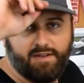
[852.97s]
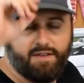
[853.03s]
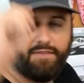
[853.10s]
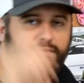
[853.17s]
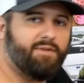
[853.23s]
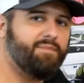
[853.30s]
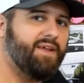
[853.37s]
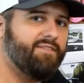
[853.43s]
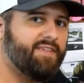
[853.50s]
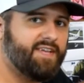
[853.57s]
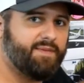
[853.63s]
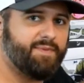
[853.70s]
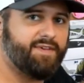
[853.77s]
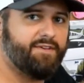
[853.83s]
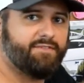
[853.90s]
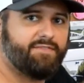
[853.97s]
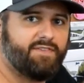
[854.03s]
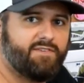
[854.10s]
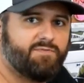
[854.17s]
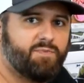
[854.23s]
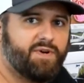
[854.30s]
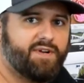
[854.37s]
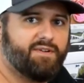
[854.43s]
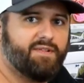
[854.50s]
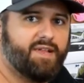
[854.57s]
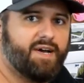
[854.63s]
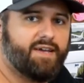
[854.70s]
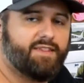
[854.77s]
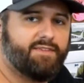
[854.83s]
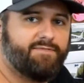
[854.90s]
So I'm definitely gonna be using this printer a
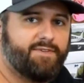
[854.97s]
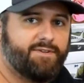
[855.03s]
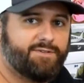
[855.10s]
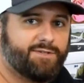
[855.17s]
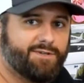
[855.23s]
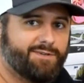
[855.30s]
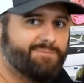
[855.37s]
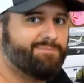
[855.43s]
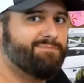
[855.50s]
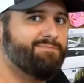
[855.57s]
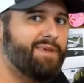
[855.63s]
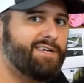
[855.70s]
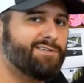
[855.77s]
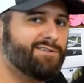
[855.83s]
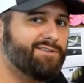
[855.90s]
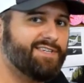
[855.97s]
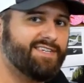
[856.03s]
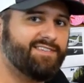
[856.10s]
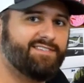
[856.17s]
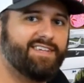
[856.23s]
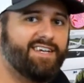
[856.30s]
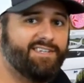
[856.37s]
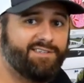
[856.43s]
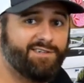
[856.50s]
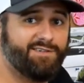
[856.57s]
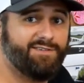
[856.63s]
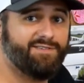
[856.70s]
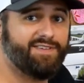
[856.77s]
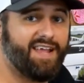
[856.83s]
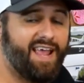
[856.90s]
lot in the future. Make sure you stay
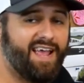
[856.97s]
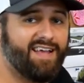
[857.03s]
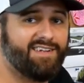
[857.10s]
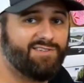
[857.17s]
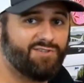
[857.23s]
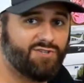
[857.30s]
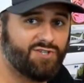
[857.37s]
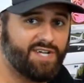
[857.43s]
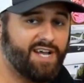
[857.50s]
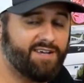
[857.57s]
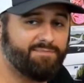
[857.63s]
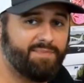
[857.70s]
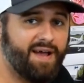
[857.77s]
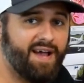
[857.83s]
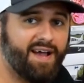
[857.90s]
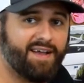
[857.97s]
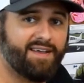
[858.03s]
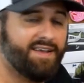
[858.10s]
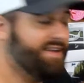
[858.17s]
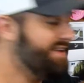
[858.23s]
tuned and check back,